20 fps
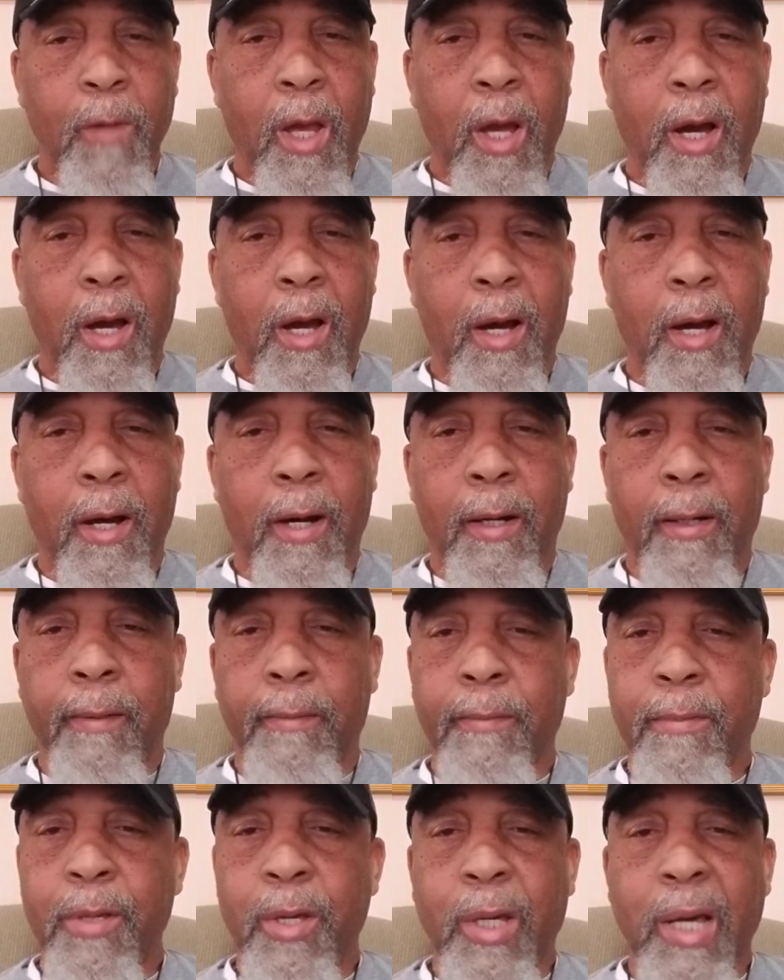
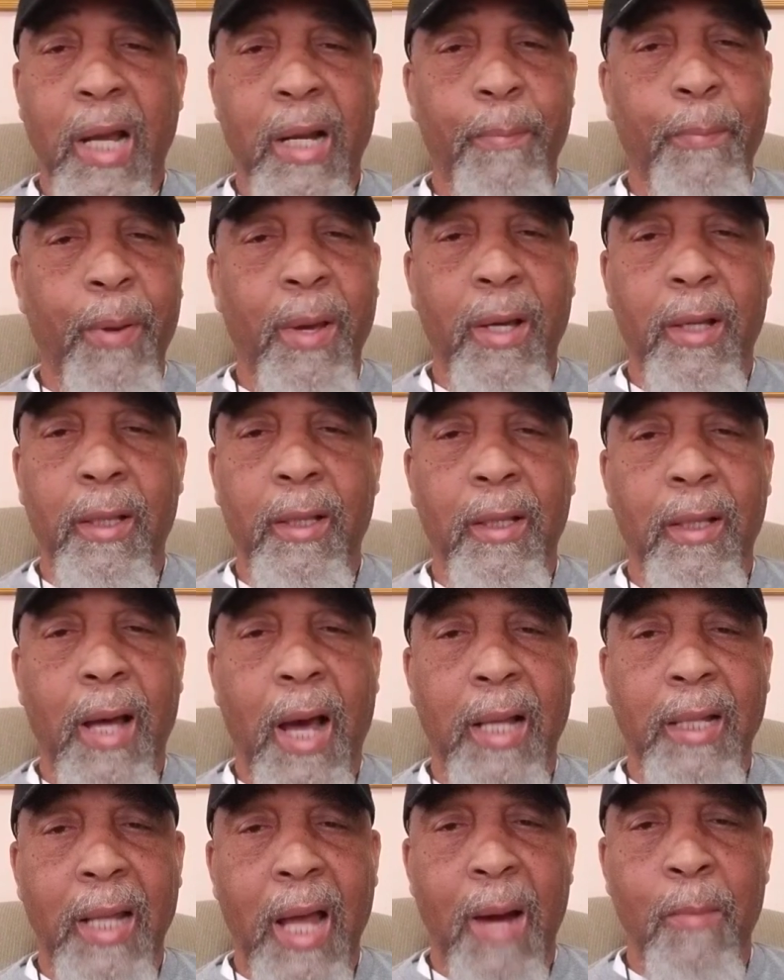You got to pay a
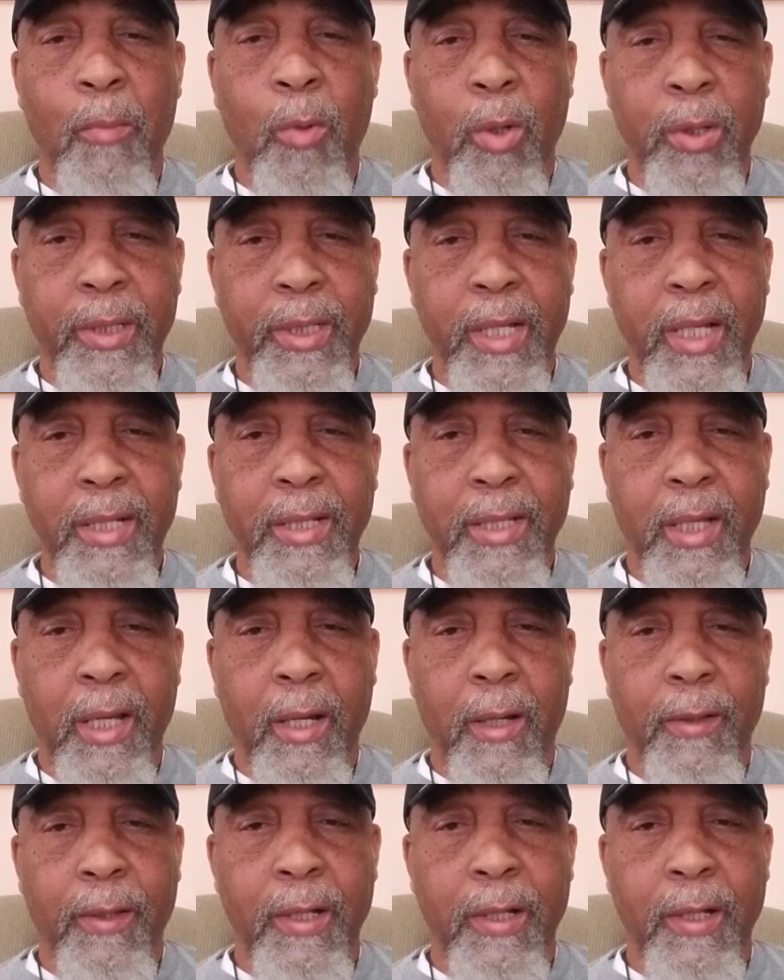lot more detail